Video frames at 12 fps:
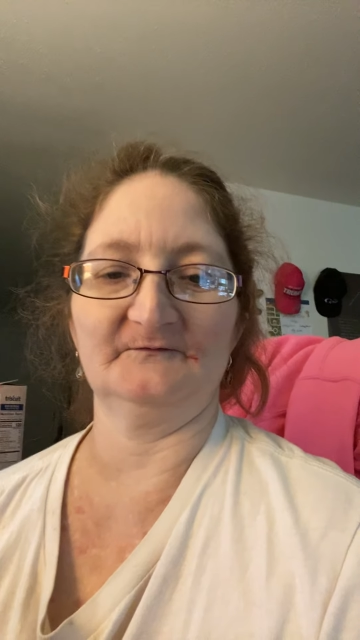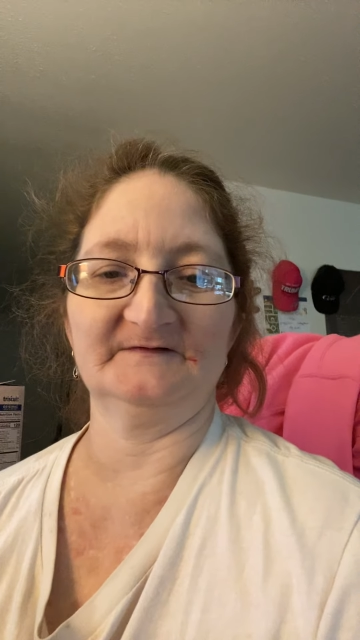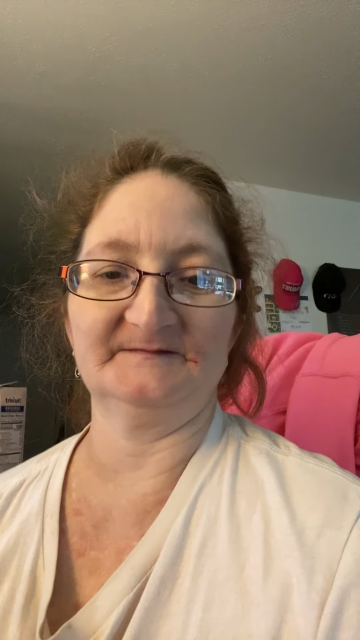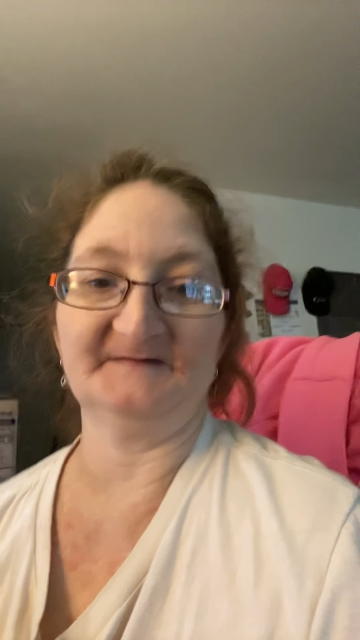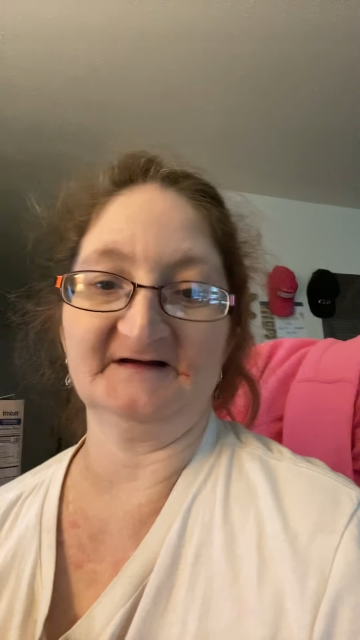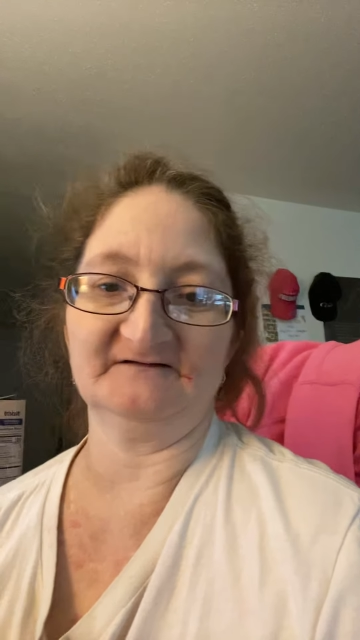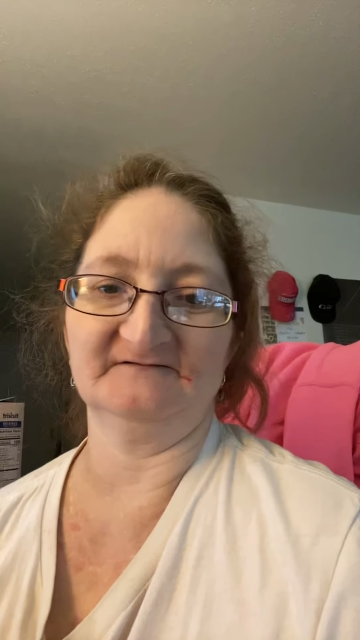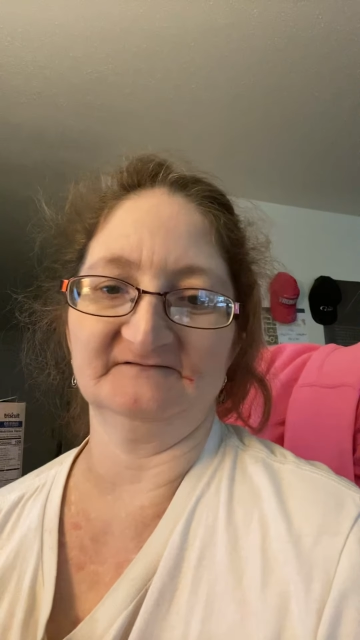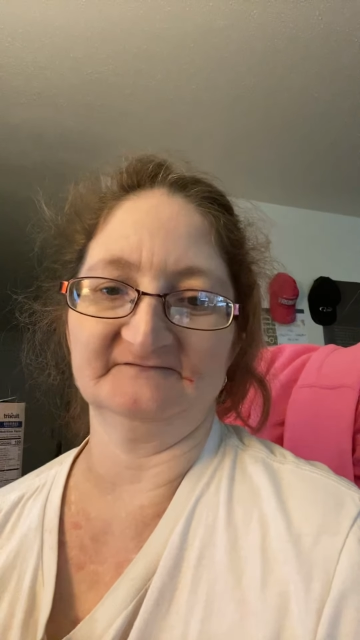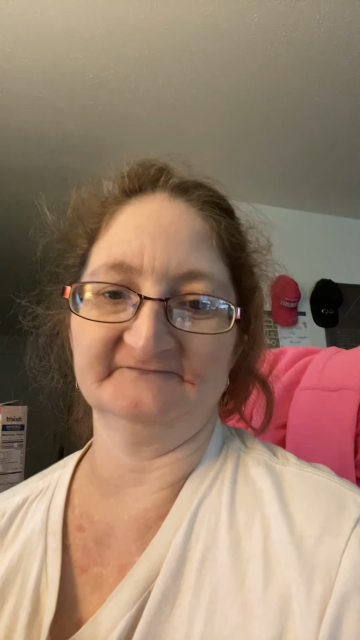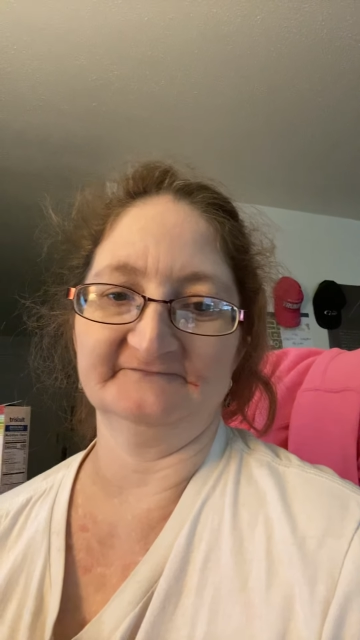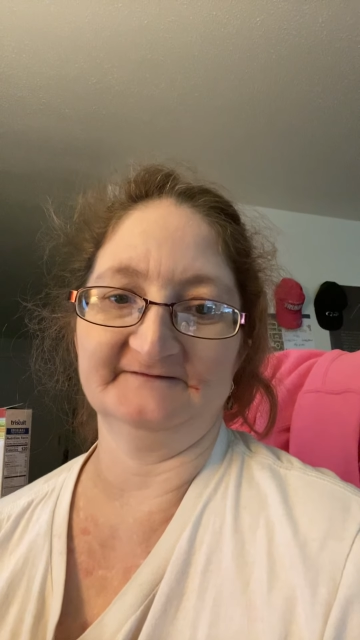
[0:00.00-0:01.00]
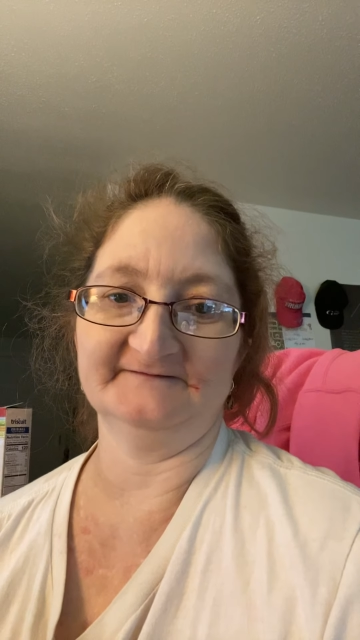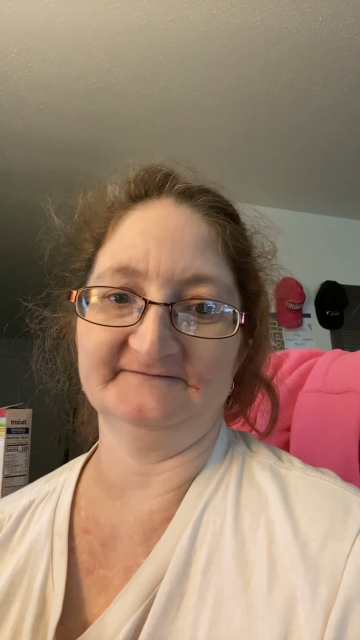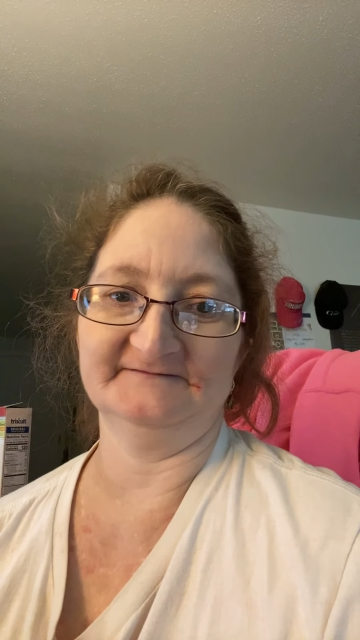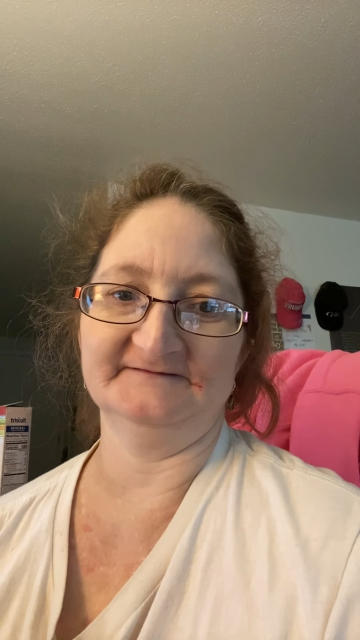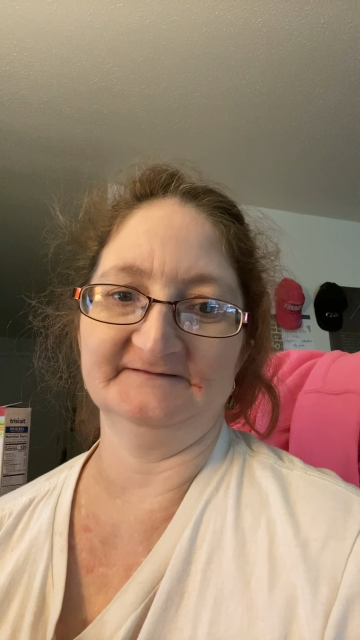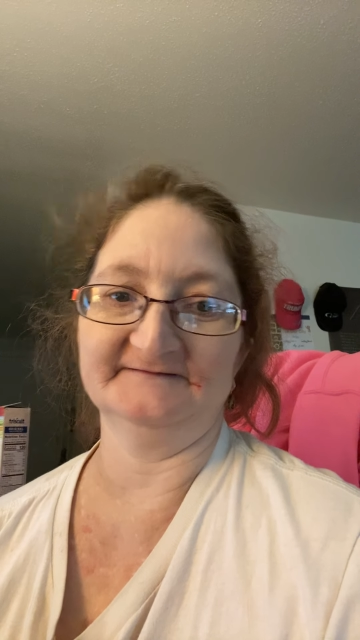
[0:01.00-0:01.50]
with my daughter
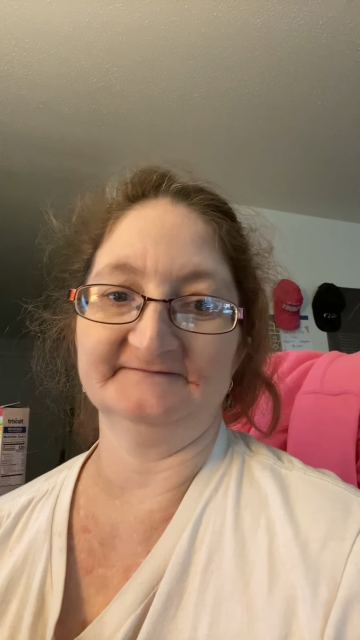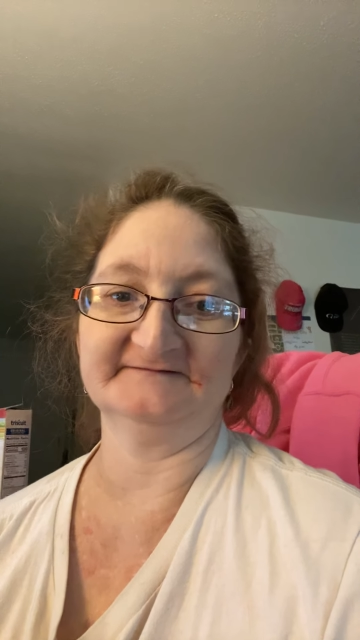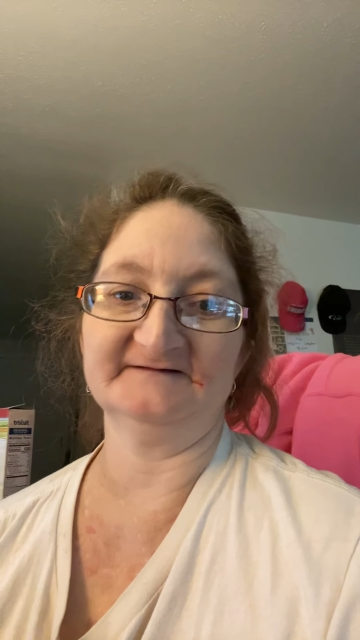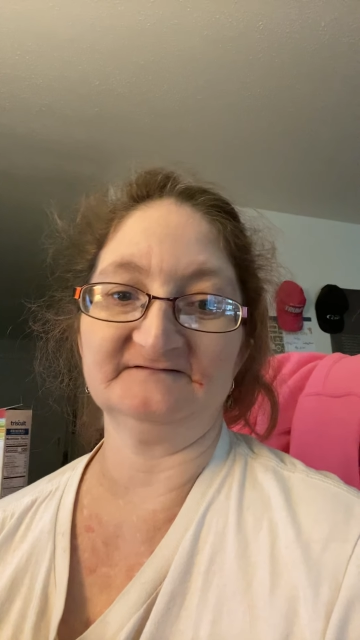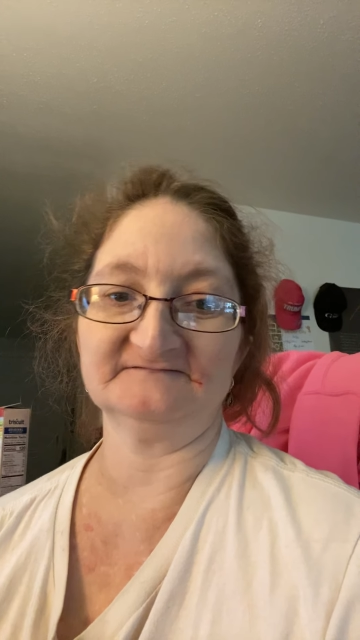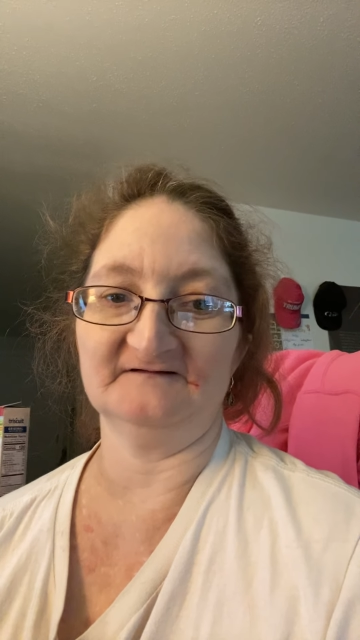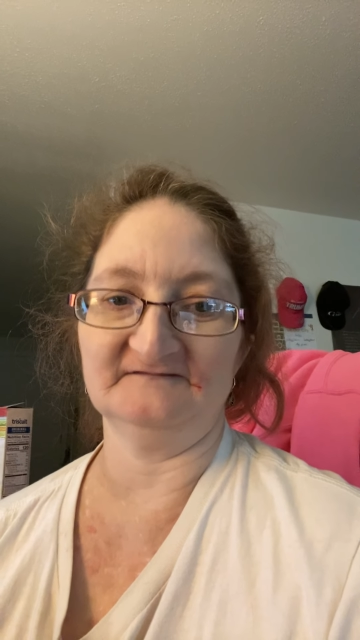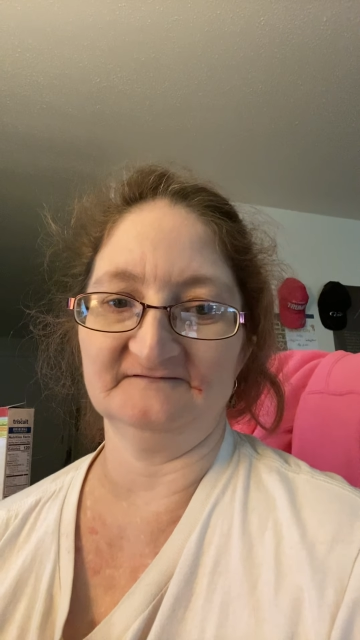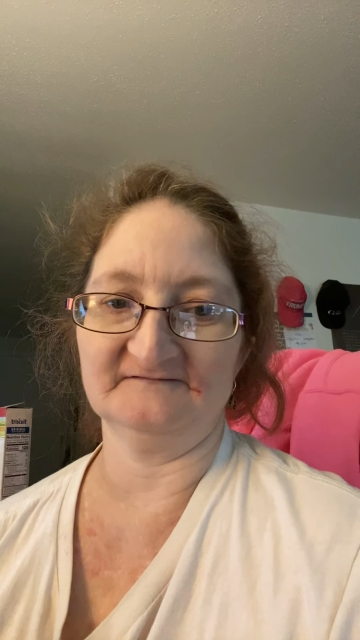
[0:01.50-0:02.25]
on TikTok,